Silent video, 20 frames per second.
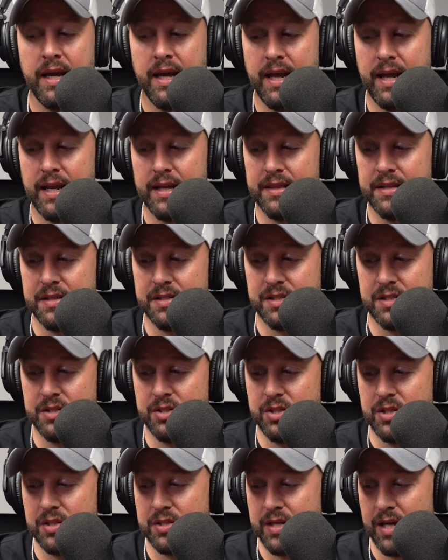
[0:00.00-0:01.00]
And this is
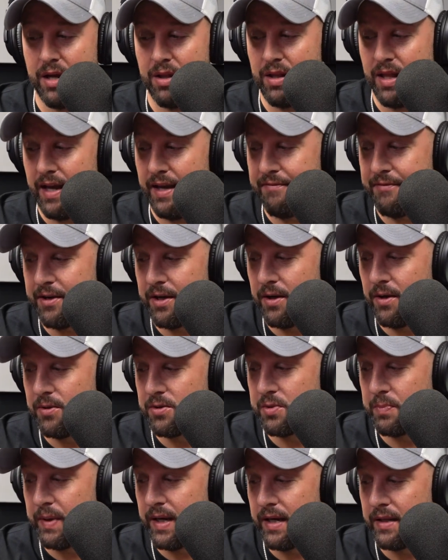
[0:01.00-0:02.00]
just how life
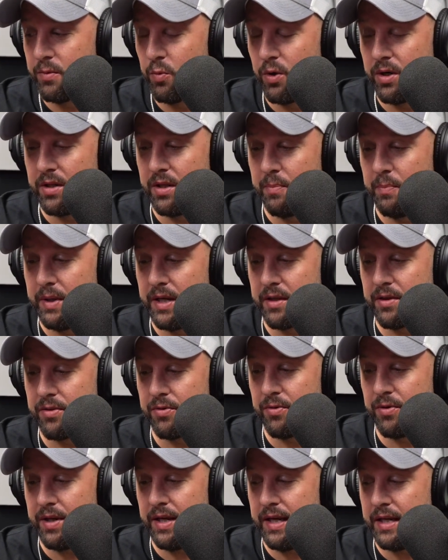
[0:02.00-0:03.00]
goes, man. One of the big
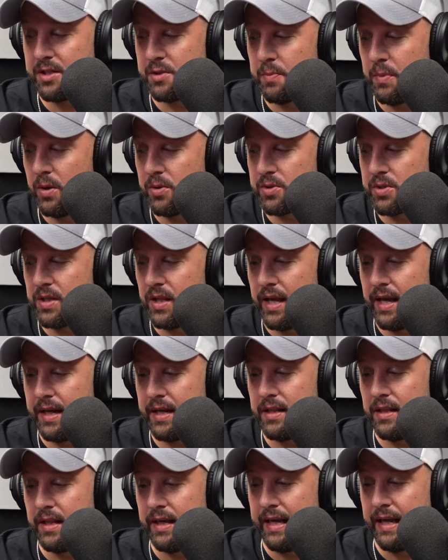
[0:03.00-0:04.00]
three is most
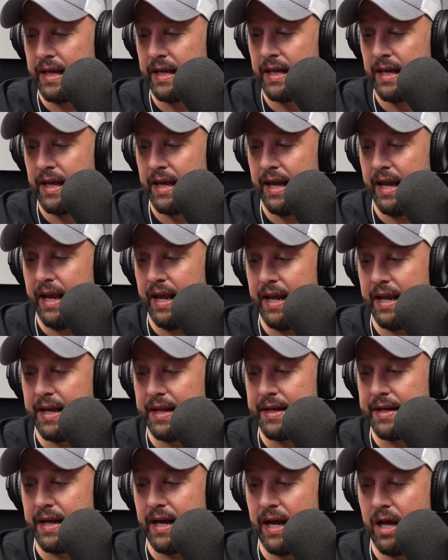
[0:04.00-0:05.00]
likely
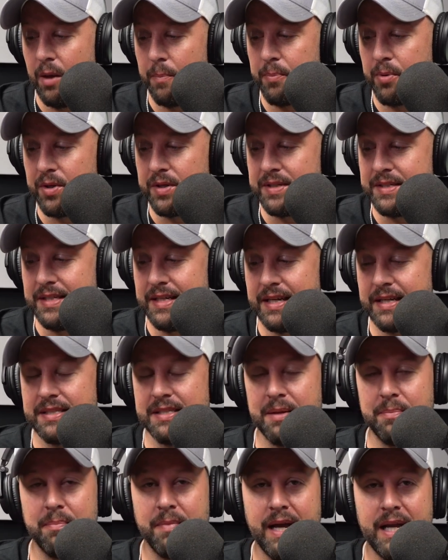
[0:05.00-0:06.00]
and I'll predict
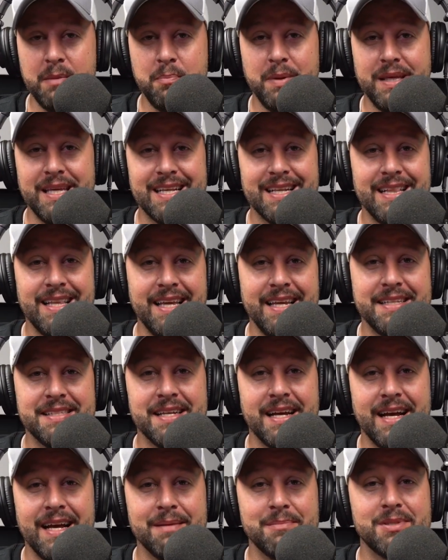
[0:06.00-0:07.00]
it might be Klay
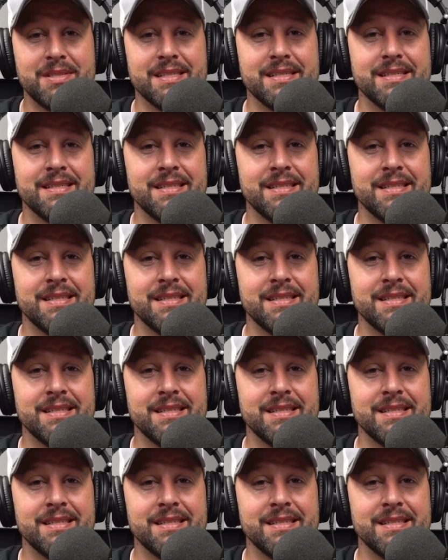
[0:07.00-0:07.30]
Thompson.